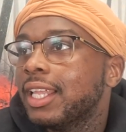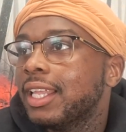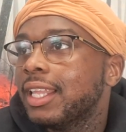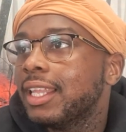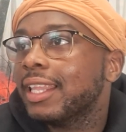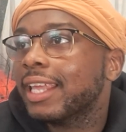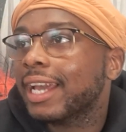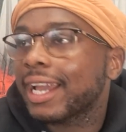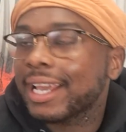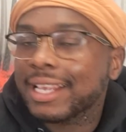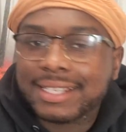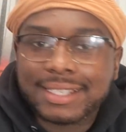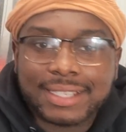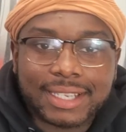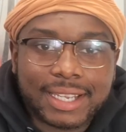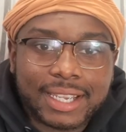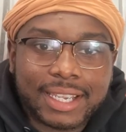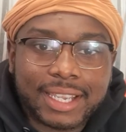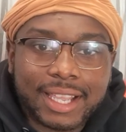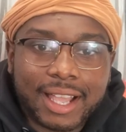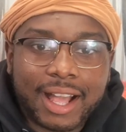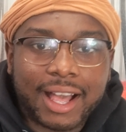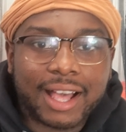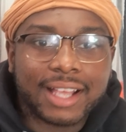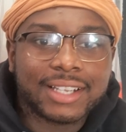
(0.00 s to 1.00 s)
Like I said,
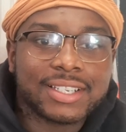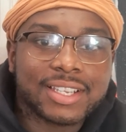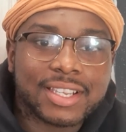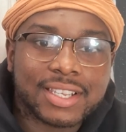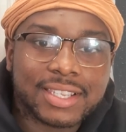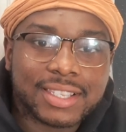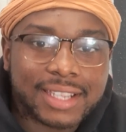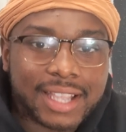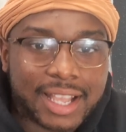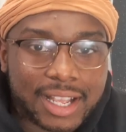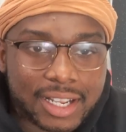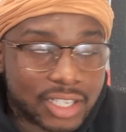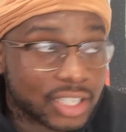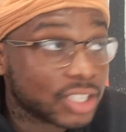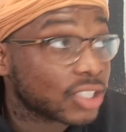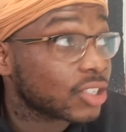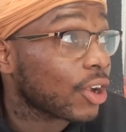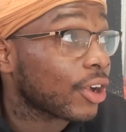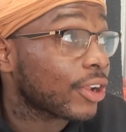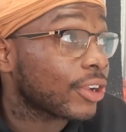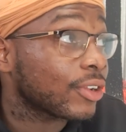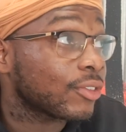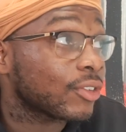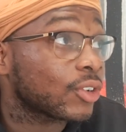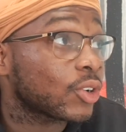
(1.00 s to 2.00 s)
y'all, I just now
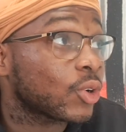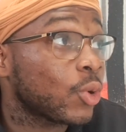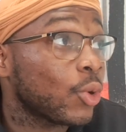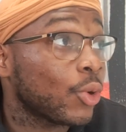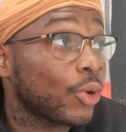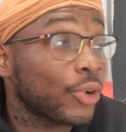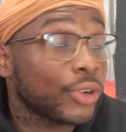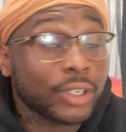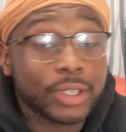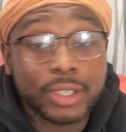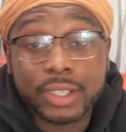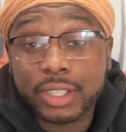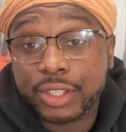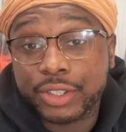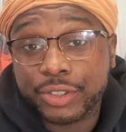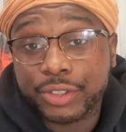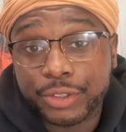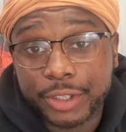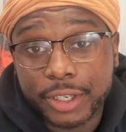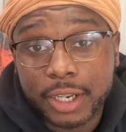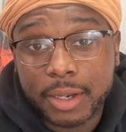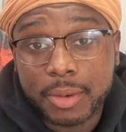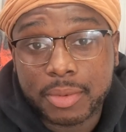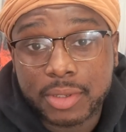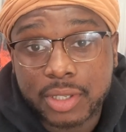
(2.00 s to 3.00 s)
started recording in the
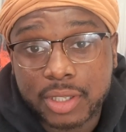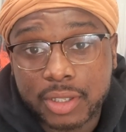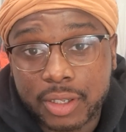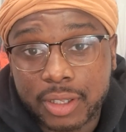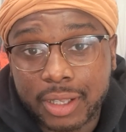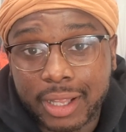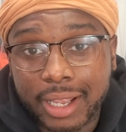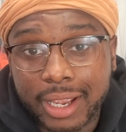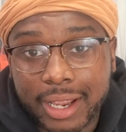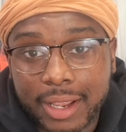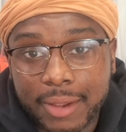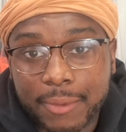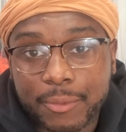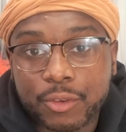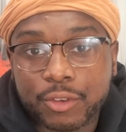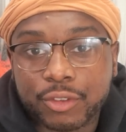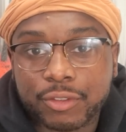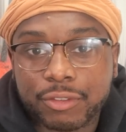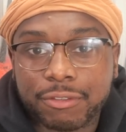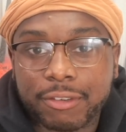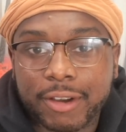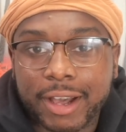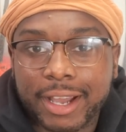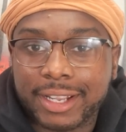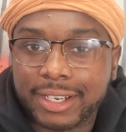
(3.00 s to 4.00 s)
crib, so like
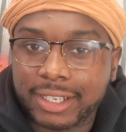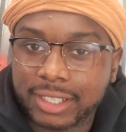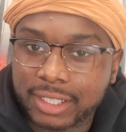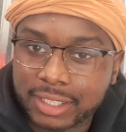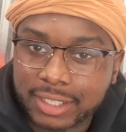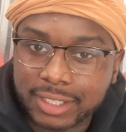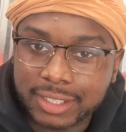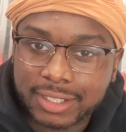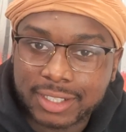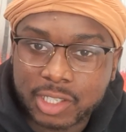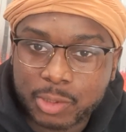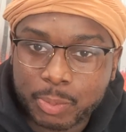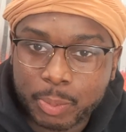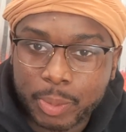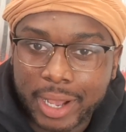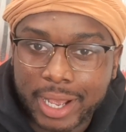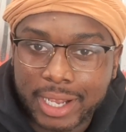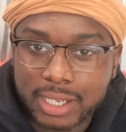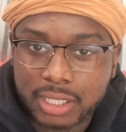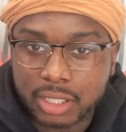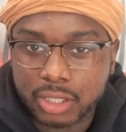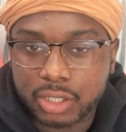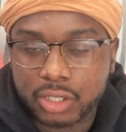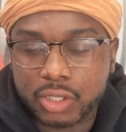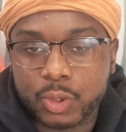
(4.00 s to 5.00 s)
finding good
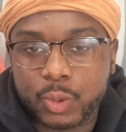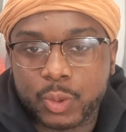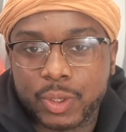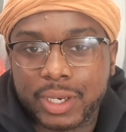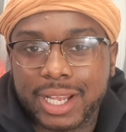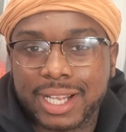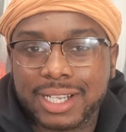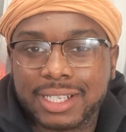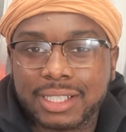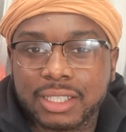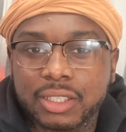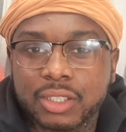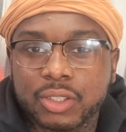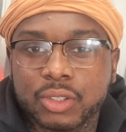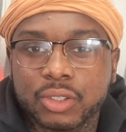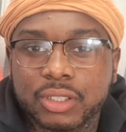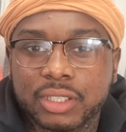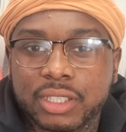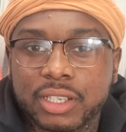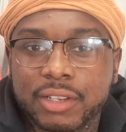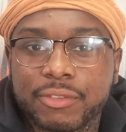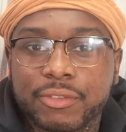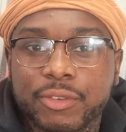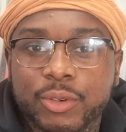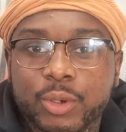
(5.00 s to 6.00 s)
spots to do it is a little
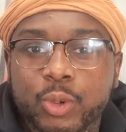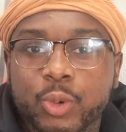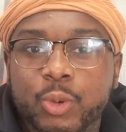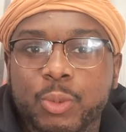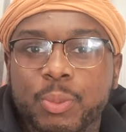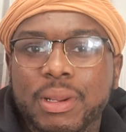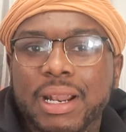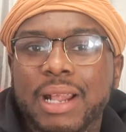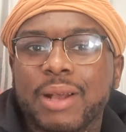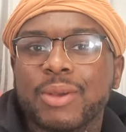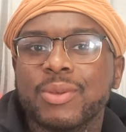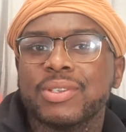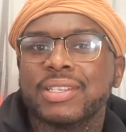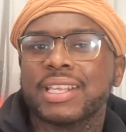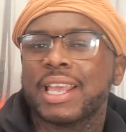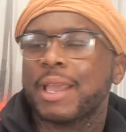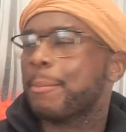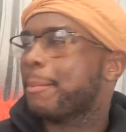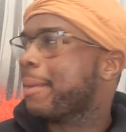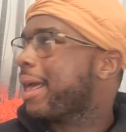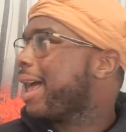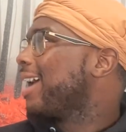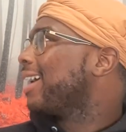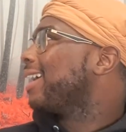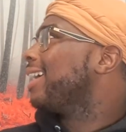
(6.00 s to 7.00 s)
difficult. But I was like,
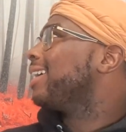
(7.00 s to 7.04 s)
man, I